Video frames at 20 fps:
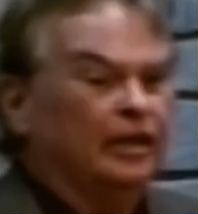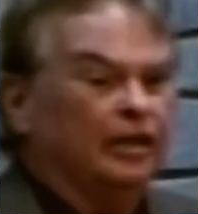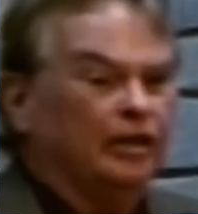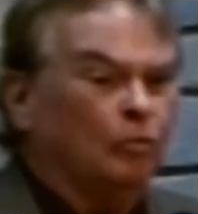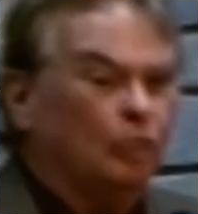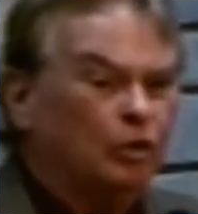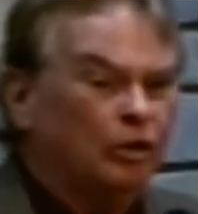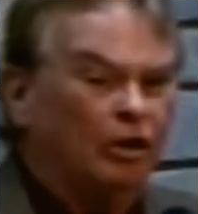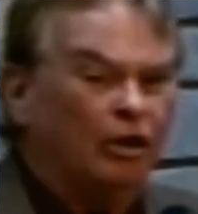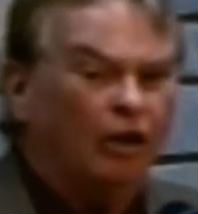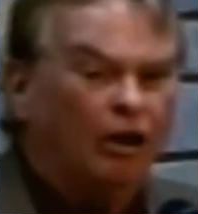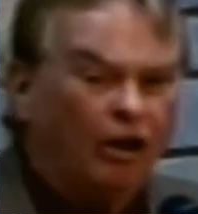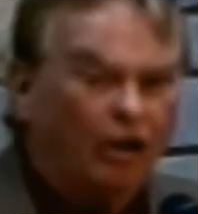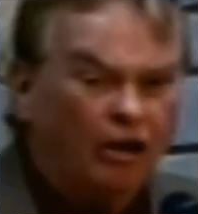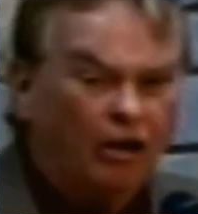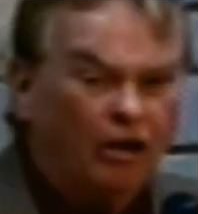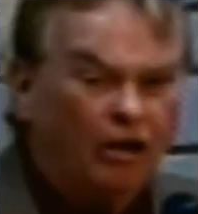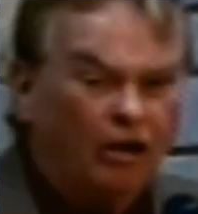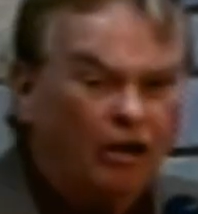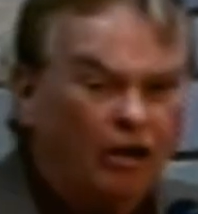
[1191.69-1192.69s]
We're
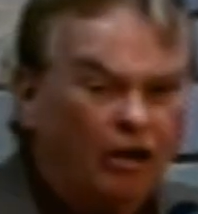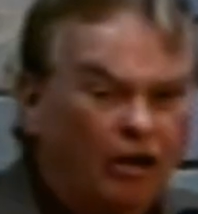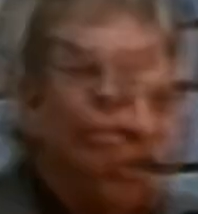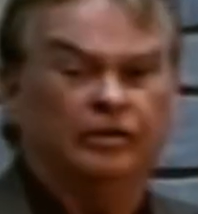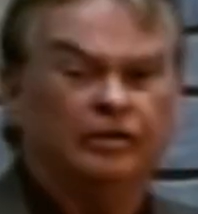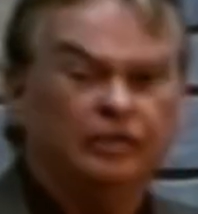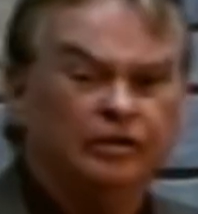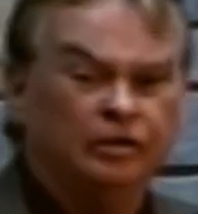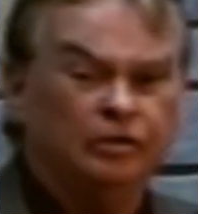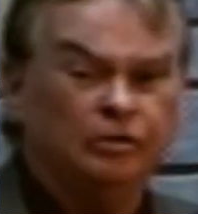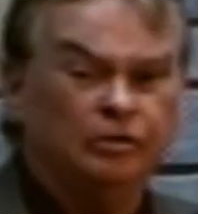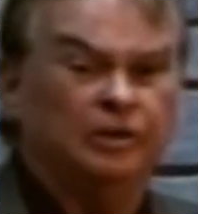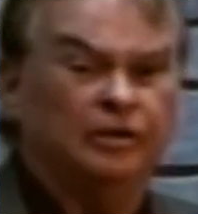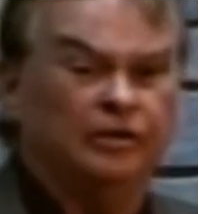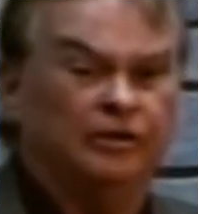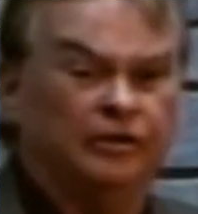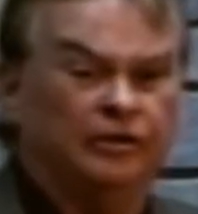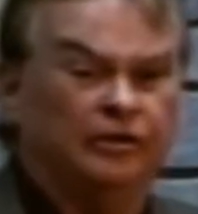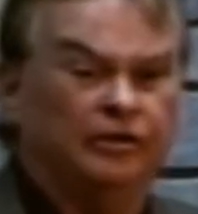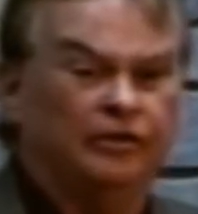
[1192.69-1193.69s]
all
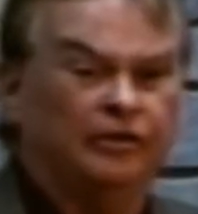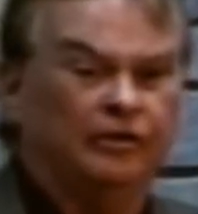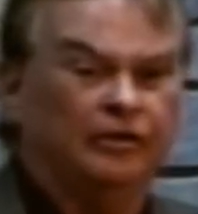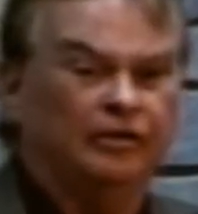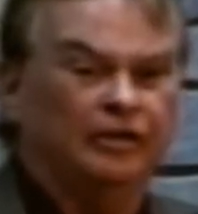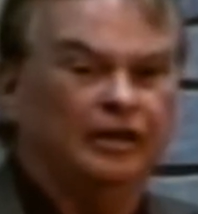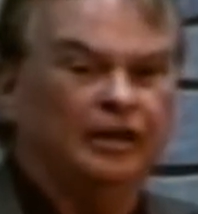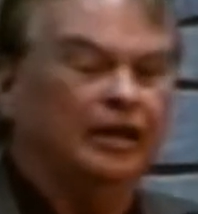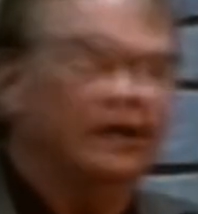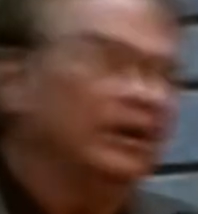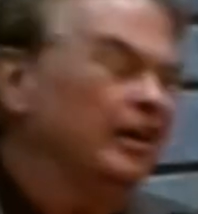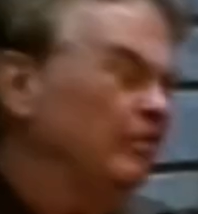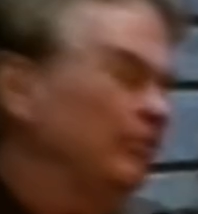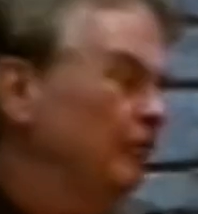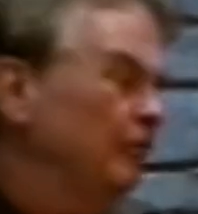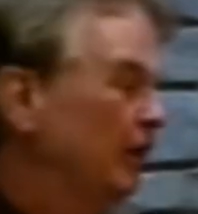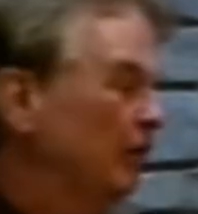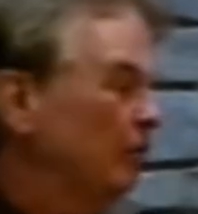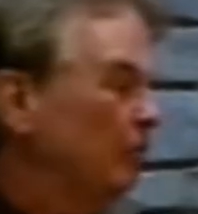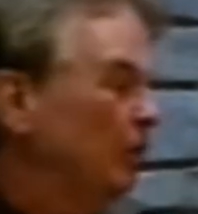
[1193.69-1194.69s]
humans. In
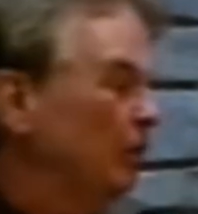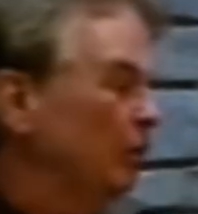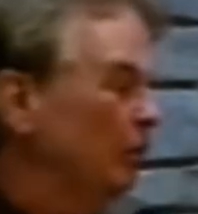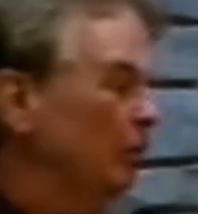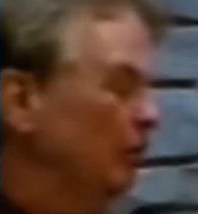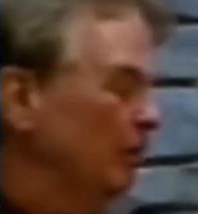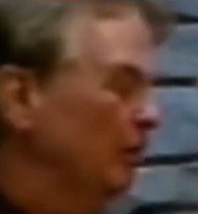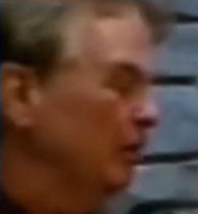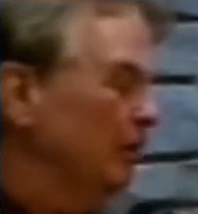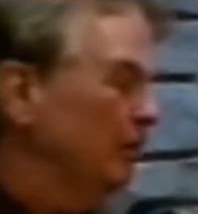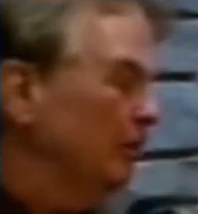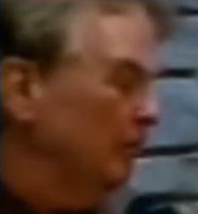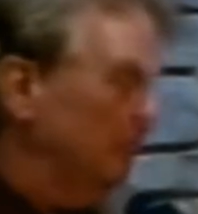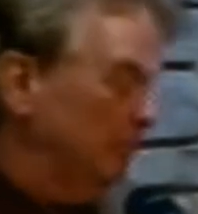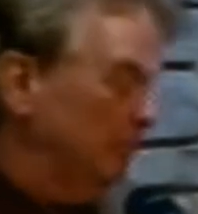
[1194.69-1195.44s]
fact, one earlier